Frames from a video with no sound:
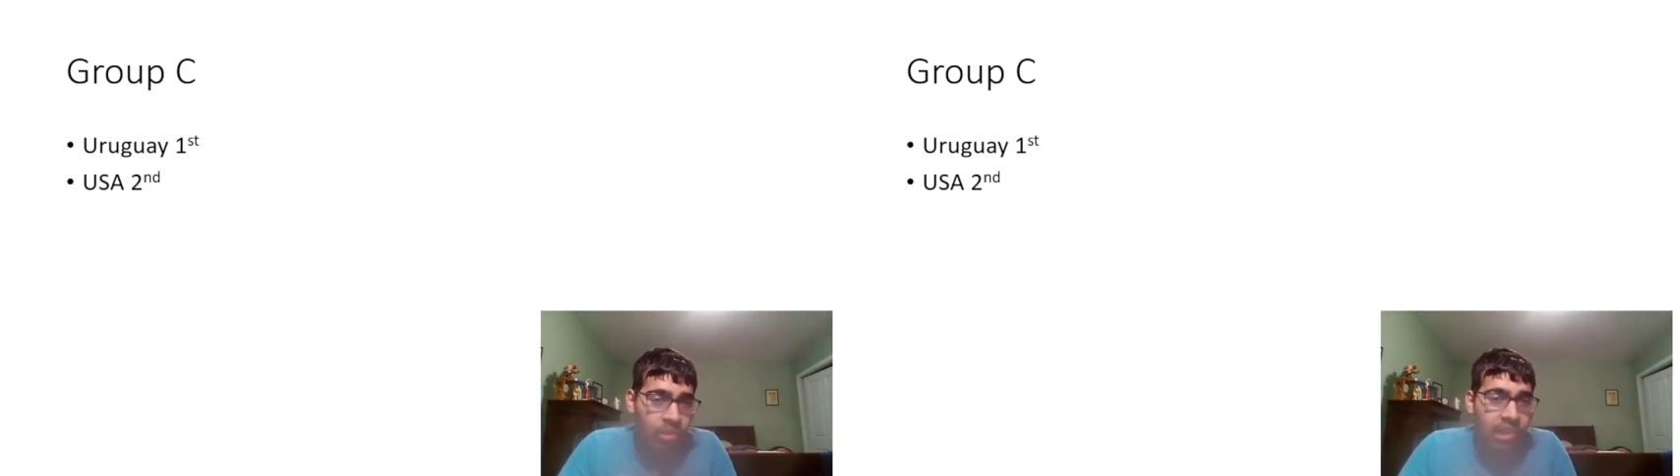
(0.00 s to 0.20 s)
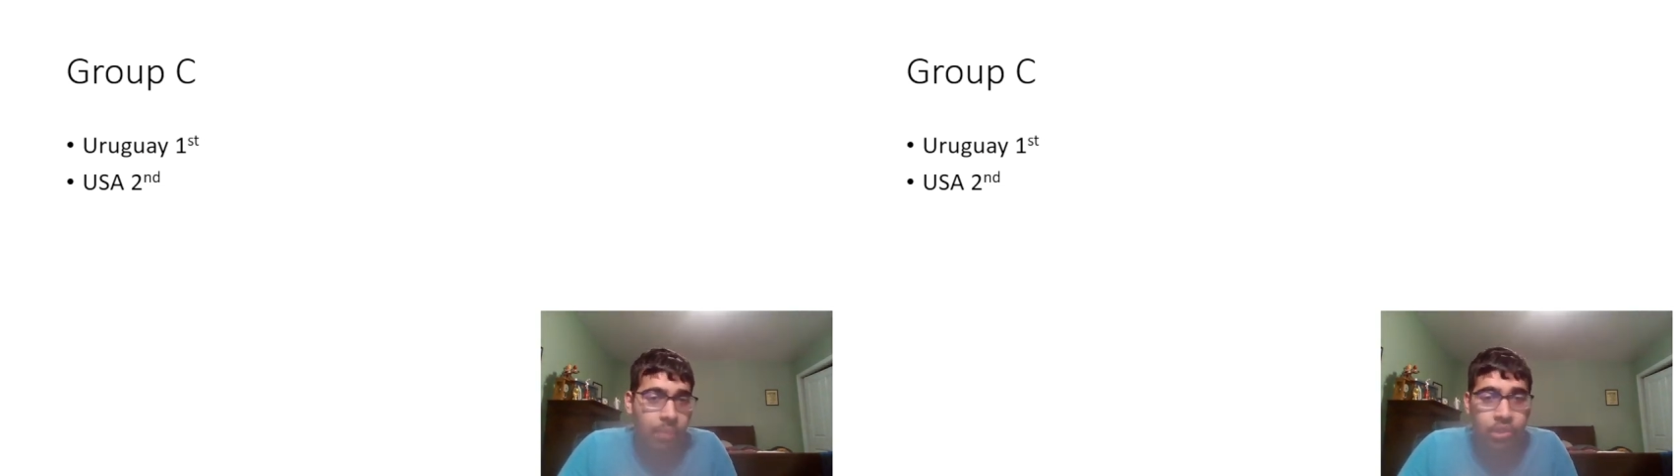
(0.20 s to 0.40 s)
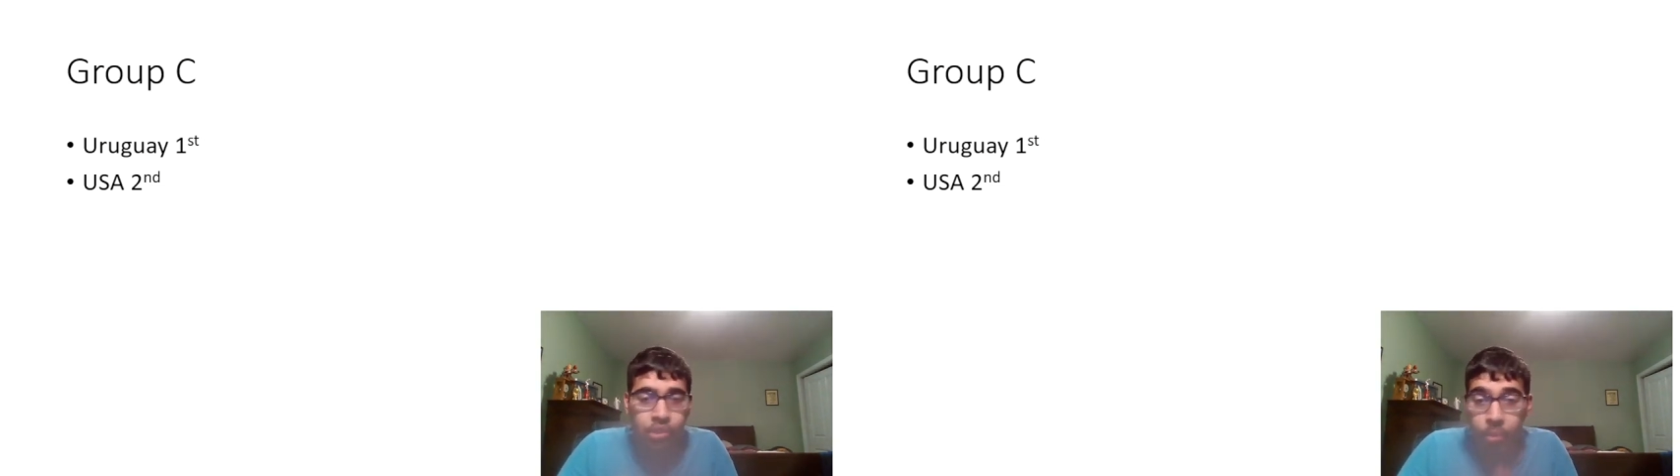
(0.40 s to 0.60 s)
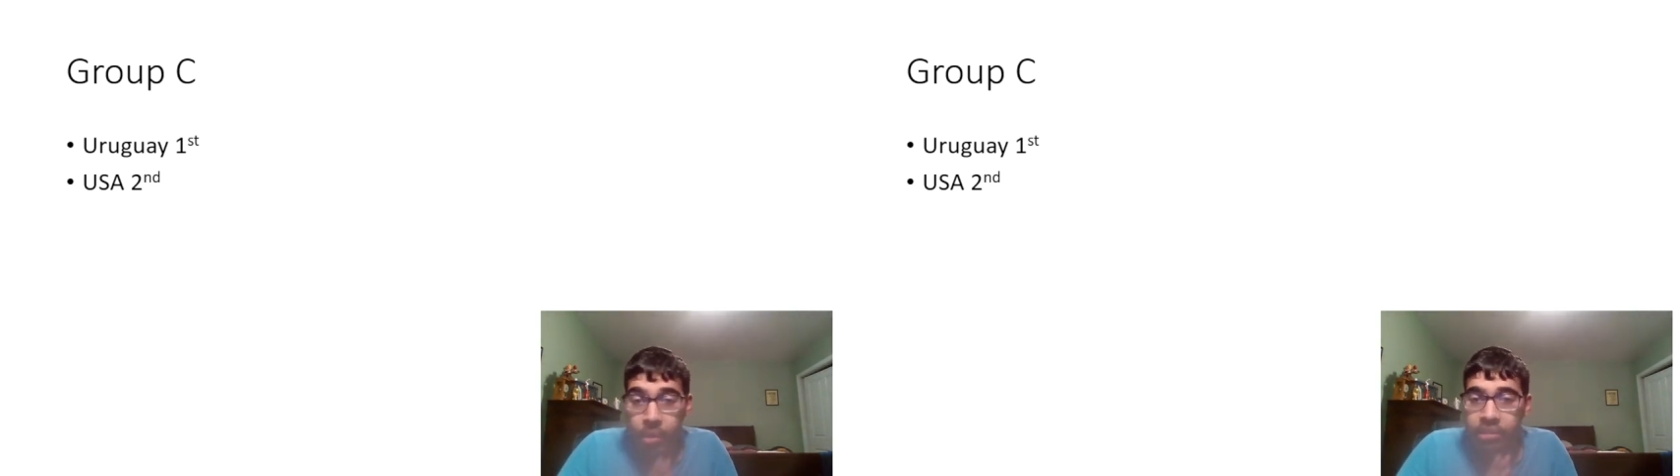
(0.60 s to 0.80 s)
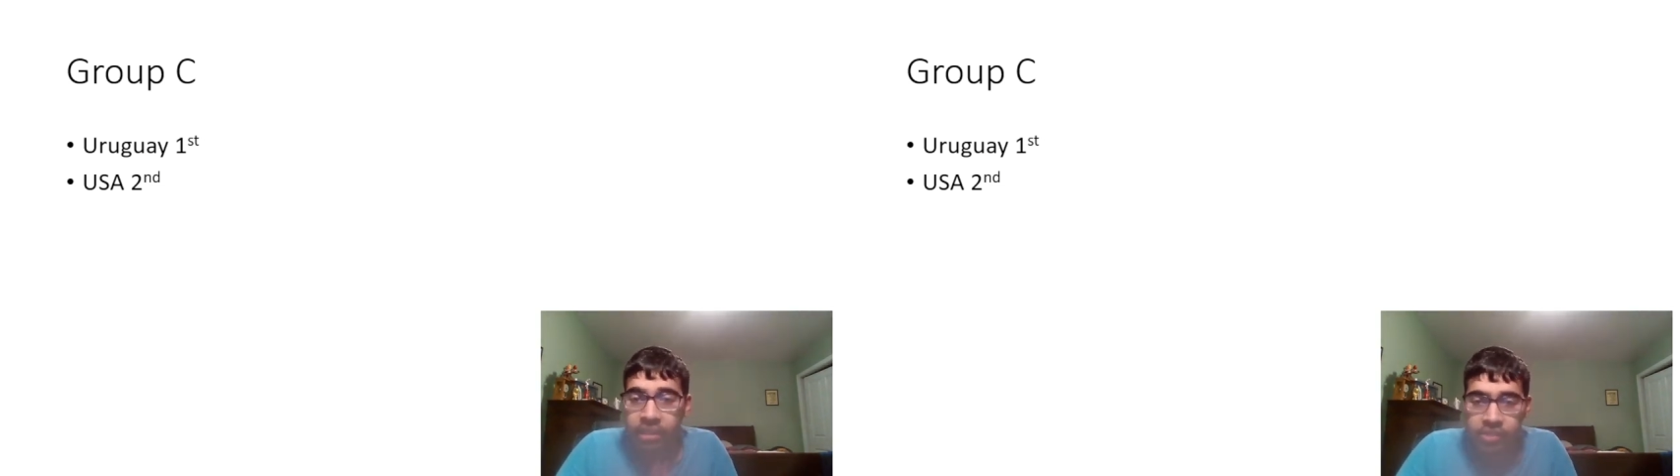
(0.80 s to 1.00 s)
top this group. I
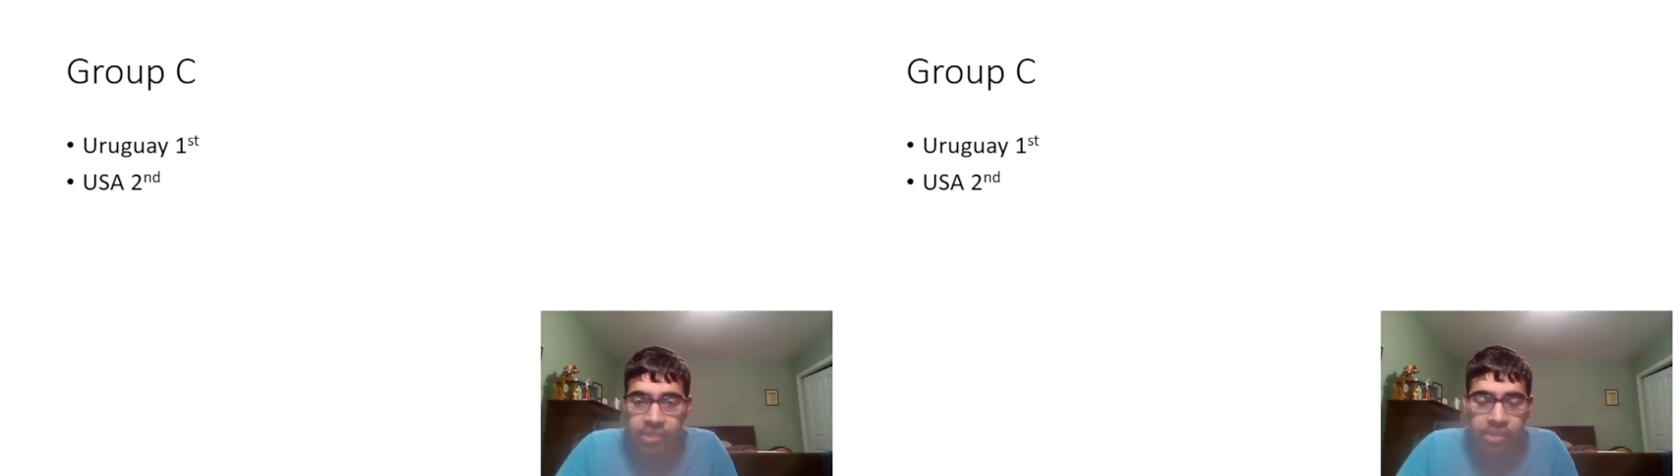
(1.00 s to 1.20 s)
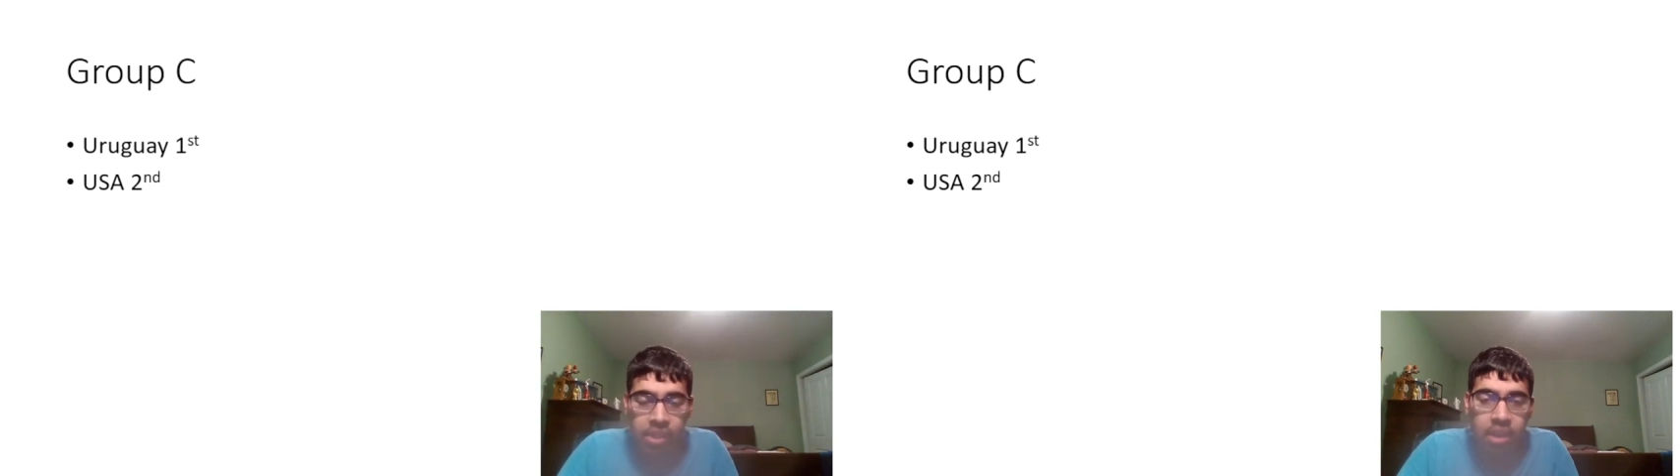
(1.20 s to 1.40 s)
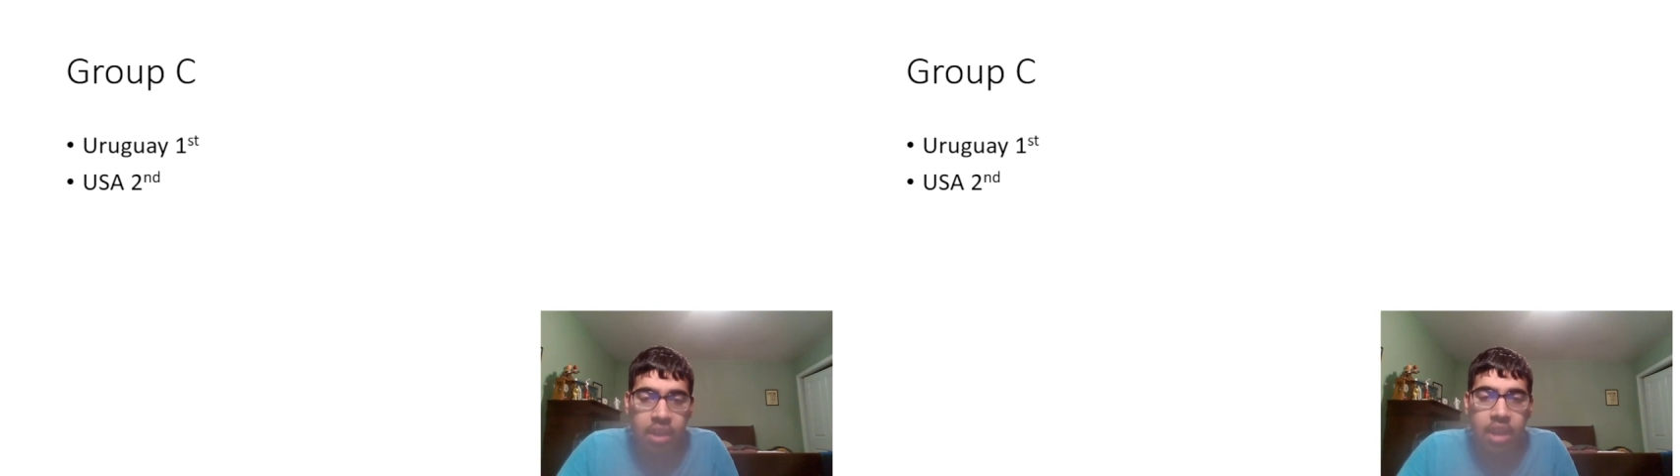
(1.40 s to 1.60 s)
would love to see it.